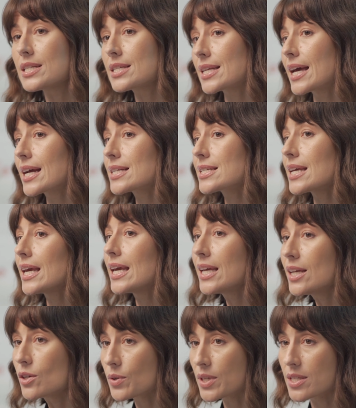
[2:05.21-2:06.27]
detect
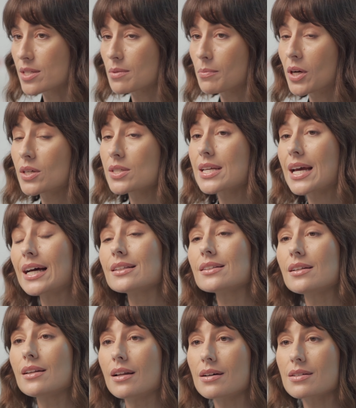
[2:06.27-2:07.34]
increased demand at the
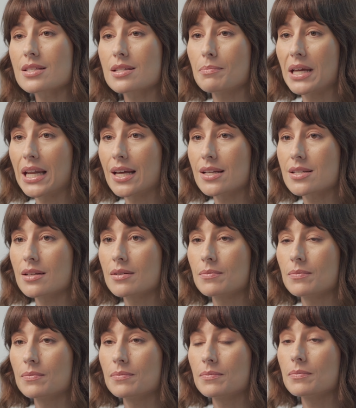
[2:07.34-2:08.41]
last minute.
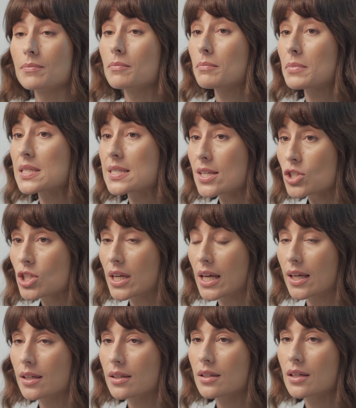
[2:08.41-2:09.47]
Positioning.